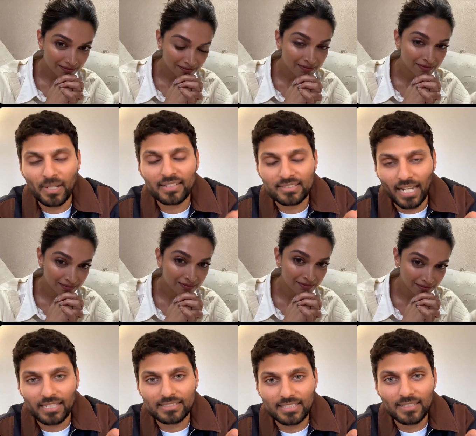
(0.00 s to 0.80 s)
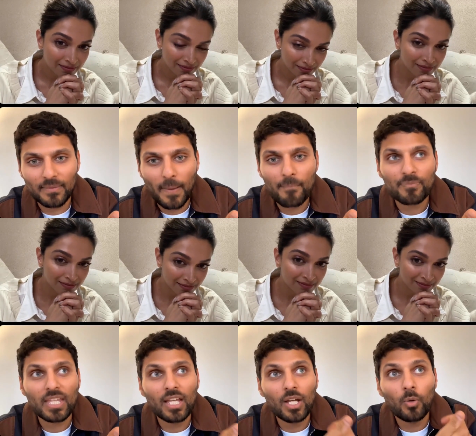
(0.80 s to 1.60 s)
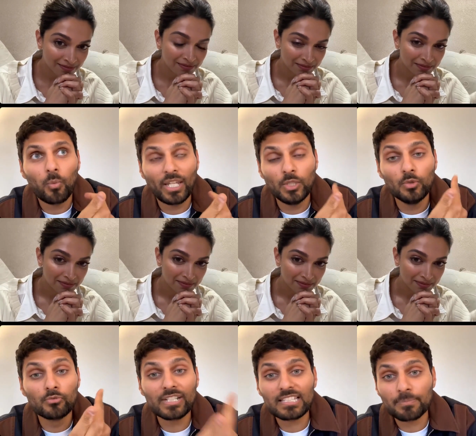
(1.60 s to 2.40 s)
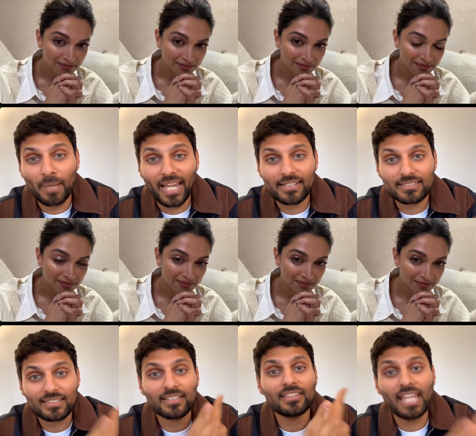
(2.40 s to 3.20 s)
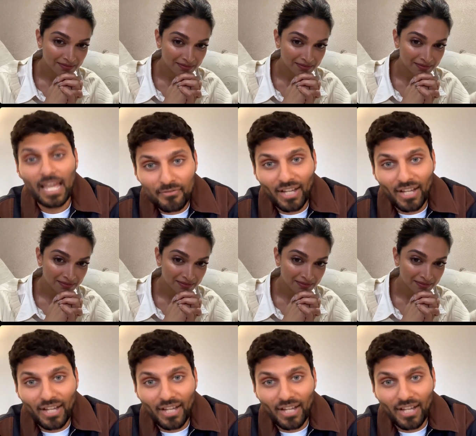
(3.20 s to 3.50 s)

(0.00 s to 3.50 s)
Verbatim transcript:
Speaker 1: personality, when you respect their